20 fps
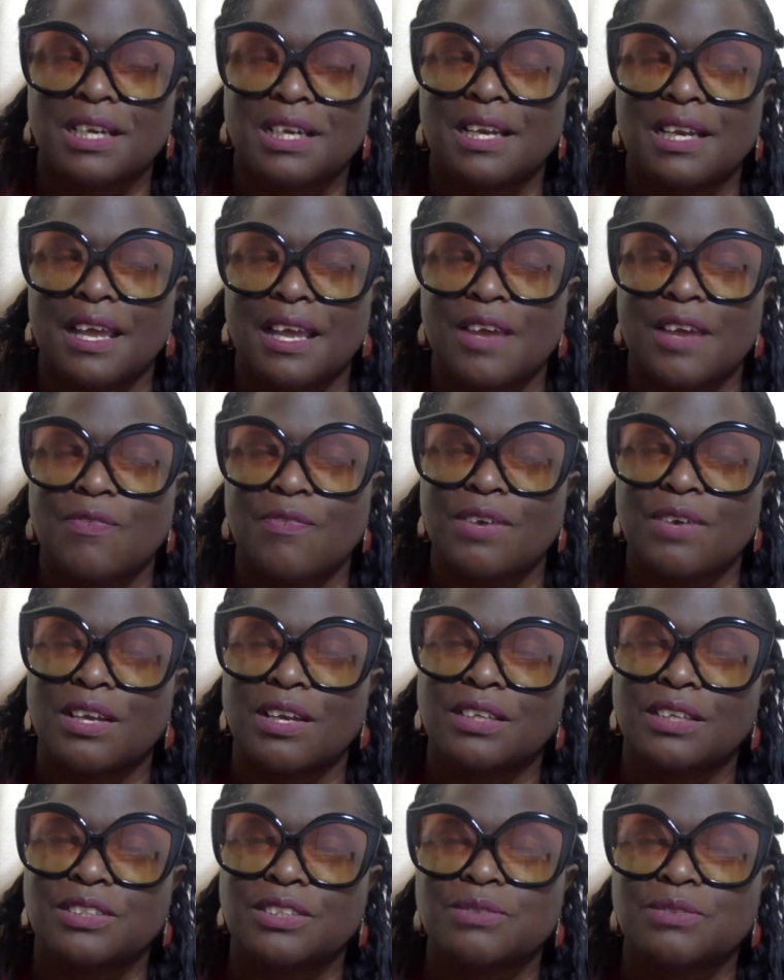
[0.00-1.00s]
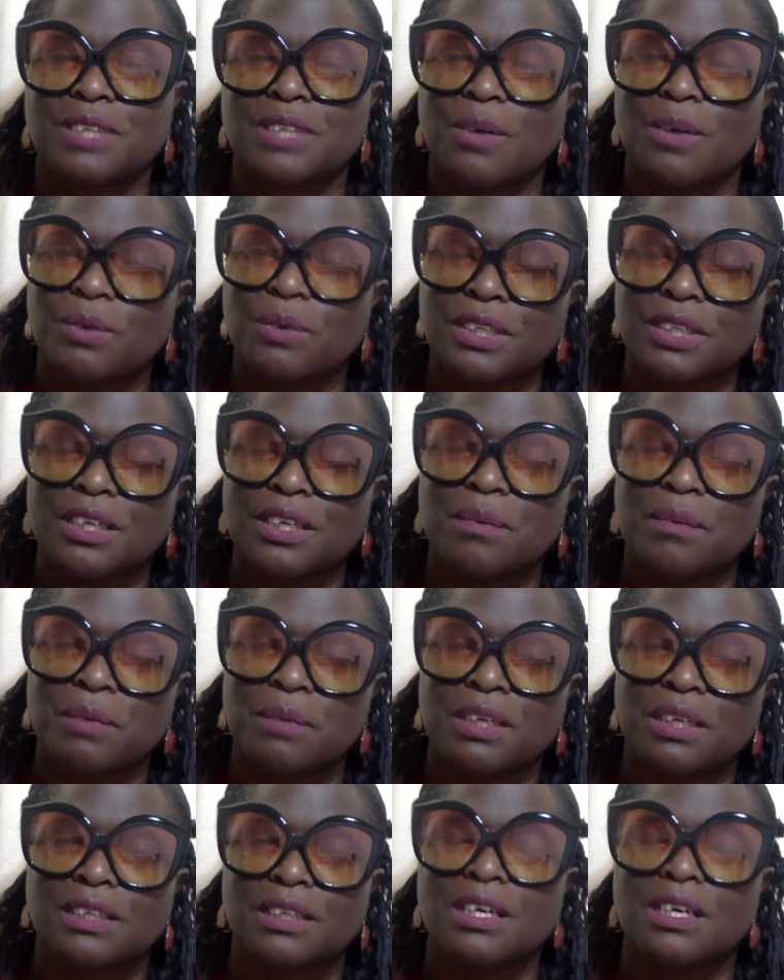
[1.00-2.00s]
to laugh at. And she was like, well, yeah,
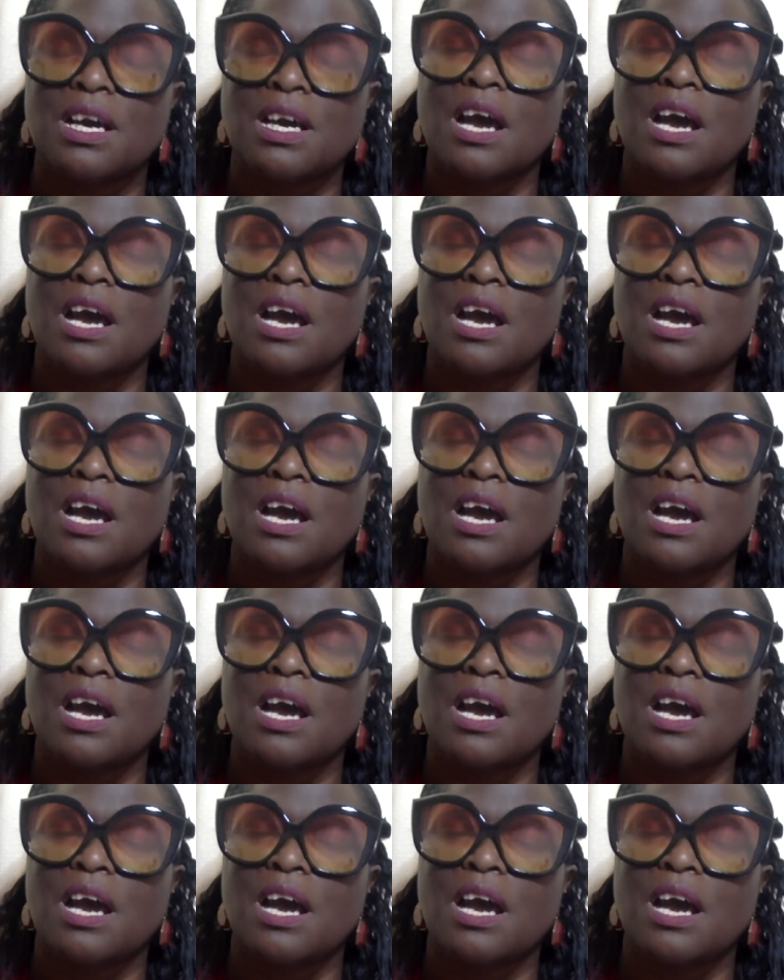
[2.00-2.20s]
Monica,